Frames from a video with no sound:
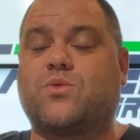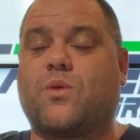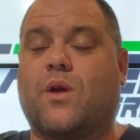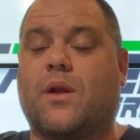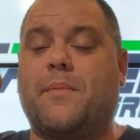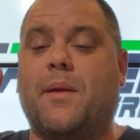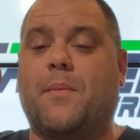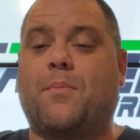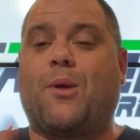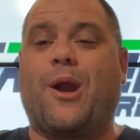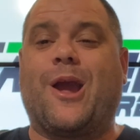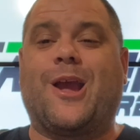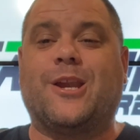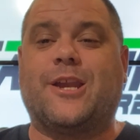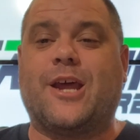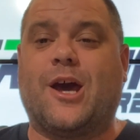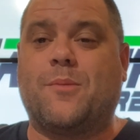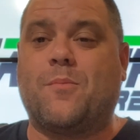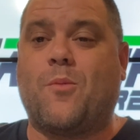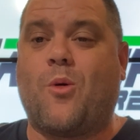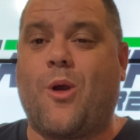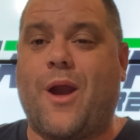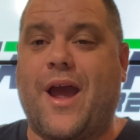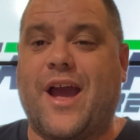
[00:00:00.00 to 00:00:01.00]
We're going to be breaking
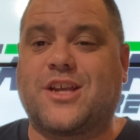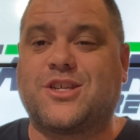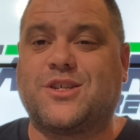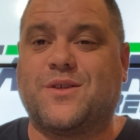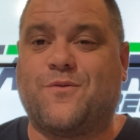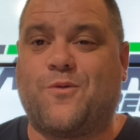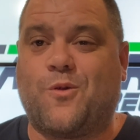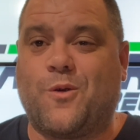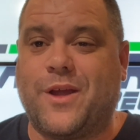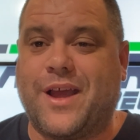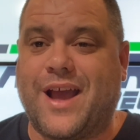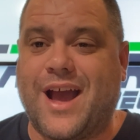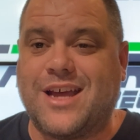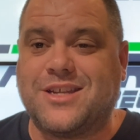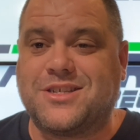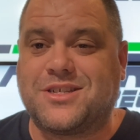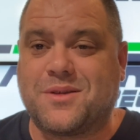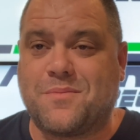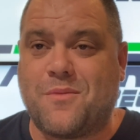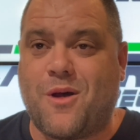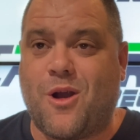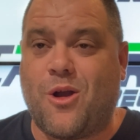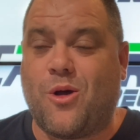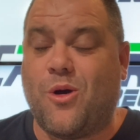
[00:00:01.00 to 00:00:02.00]
down more action for you guys
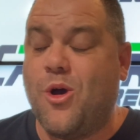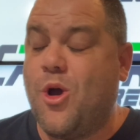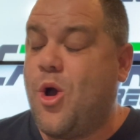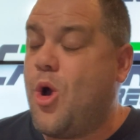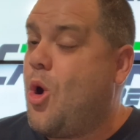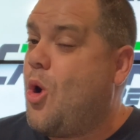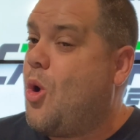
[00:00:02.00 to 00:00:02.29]
tomorrow.